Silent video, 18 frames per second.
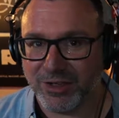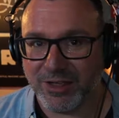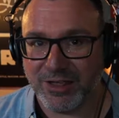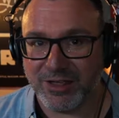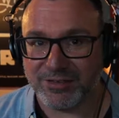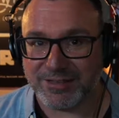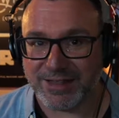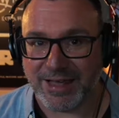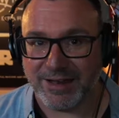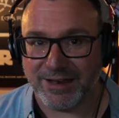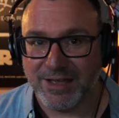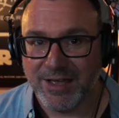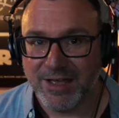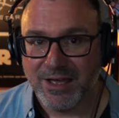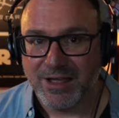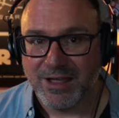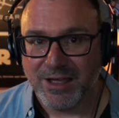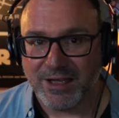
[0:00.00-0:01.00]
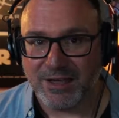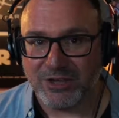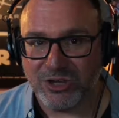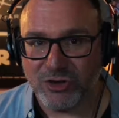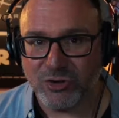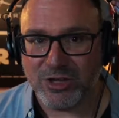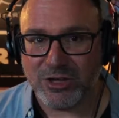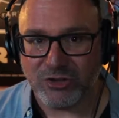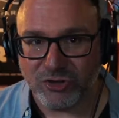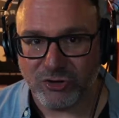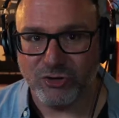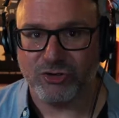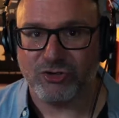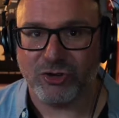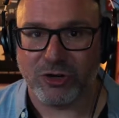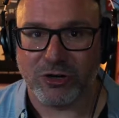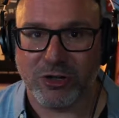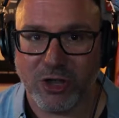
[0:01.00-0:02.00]
is that you can
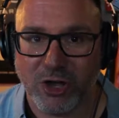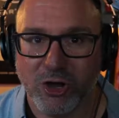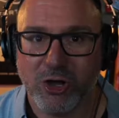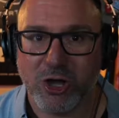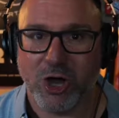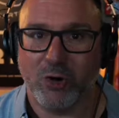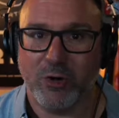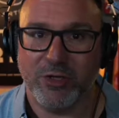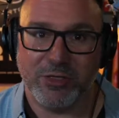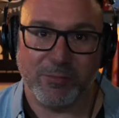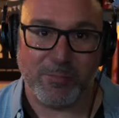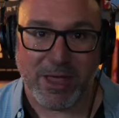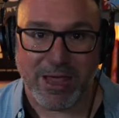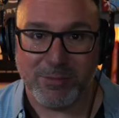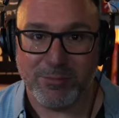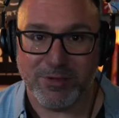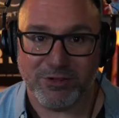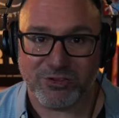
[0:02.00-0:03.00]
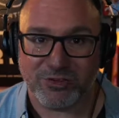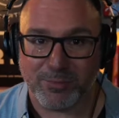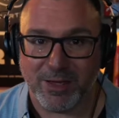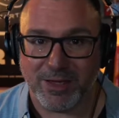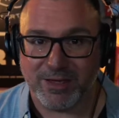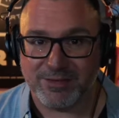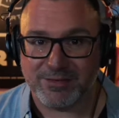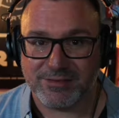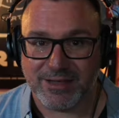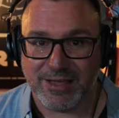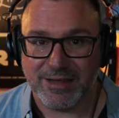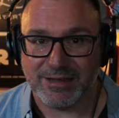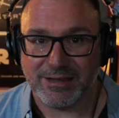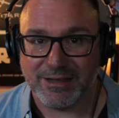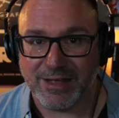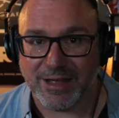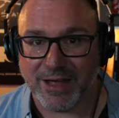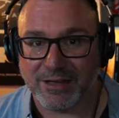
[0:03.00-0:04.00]
use your logo in the payment space
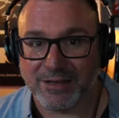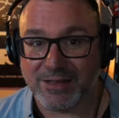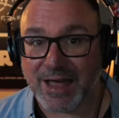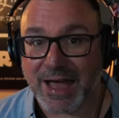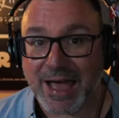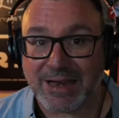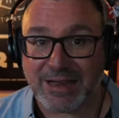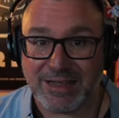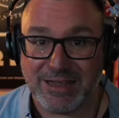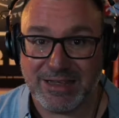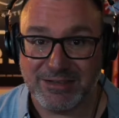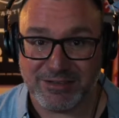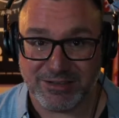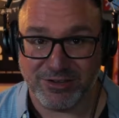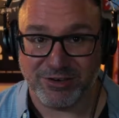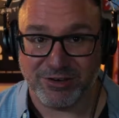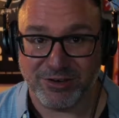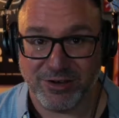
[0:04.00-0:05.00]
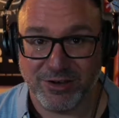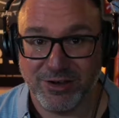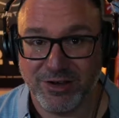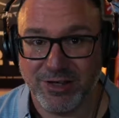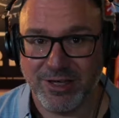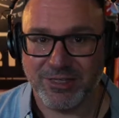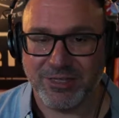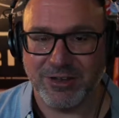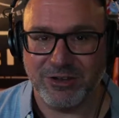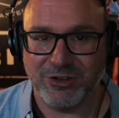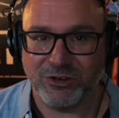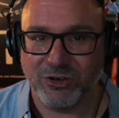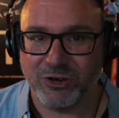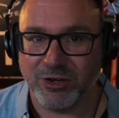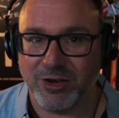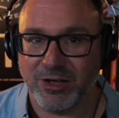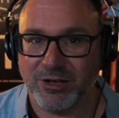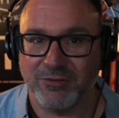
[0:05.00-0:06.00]
and a lot easier than you
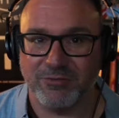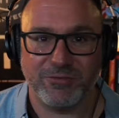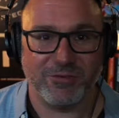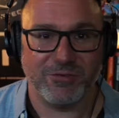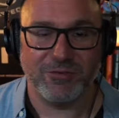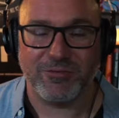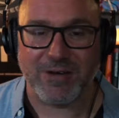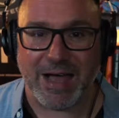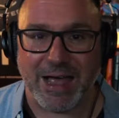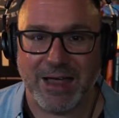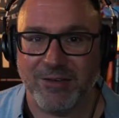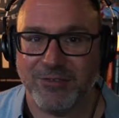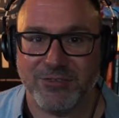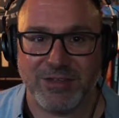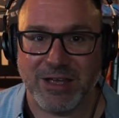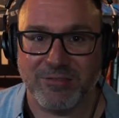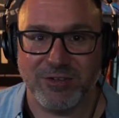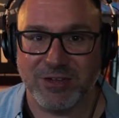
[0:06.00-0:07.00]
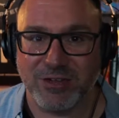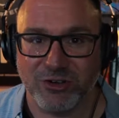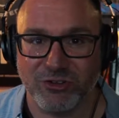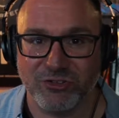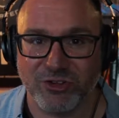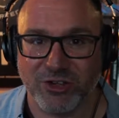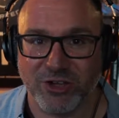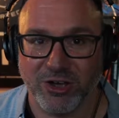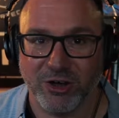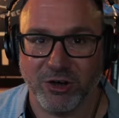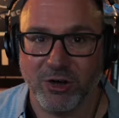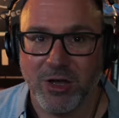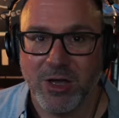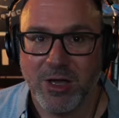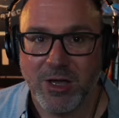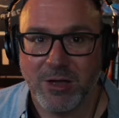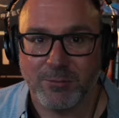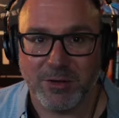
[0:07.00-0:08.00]
could have 5-7 years ago
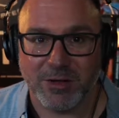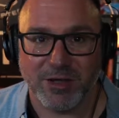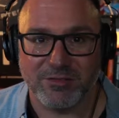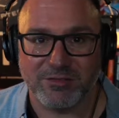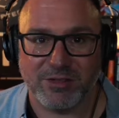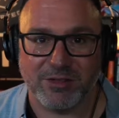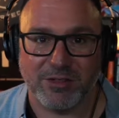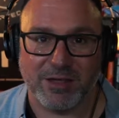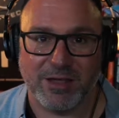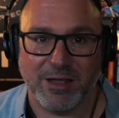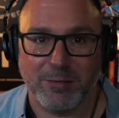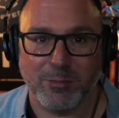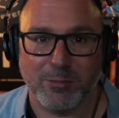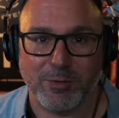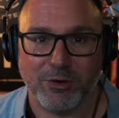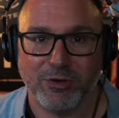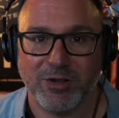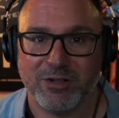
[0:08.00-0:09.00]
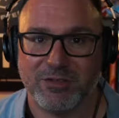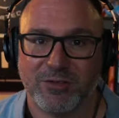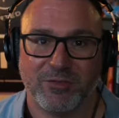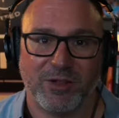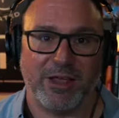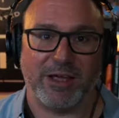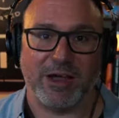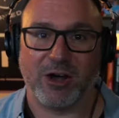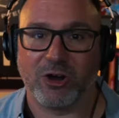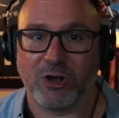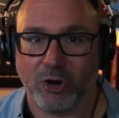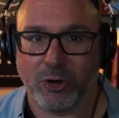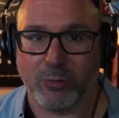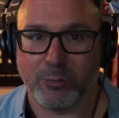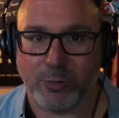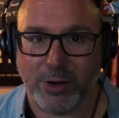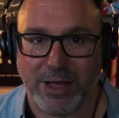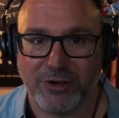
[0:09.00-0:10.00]
because of the capabilities of like our Go
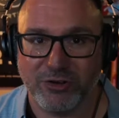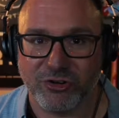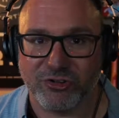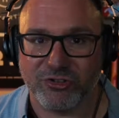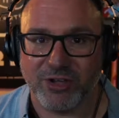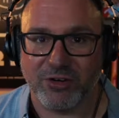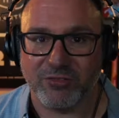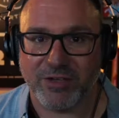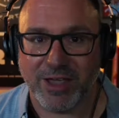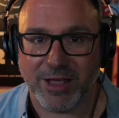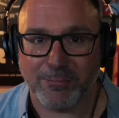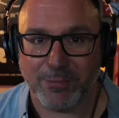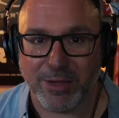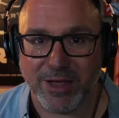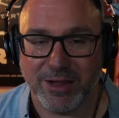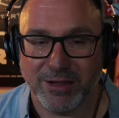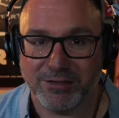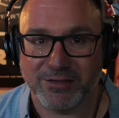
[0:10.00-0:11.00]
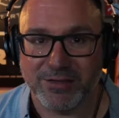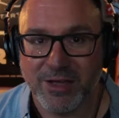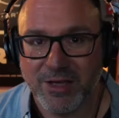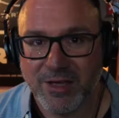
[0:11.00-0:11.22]
Brand Yourself campaigns.